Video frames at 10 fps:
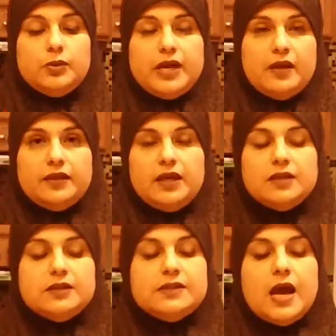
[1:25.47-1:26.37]
gooey on the
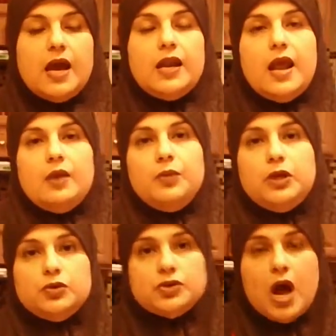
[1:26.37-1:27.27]
inside and we
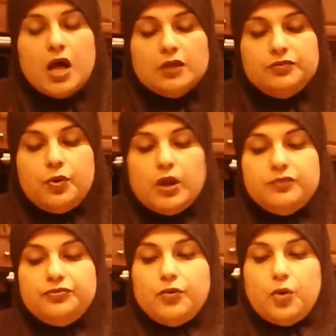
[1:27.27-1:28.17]
use olive oil
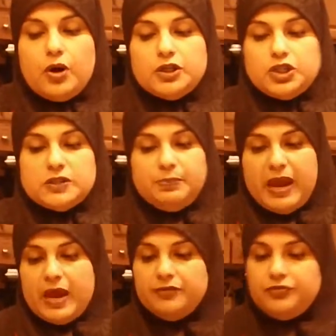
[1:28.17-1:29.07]
for just
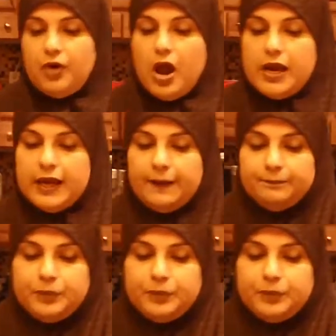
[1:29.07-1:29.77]
pan frying.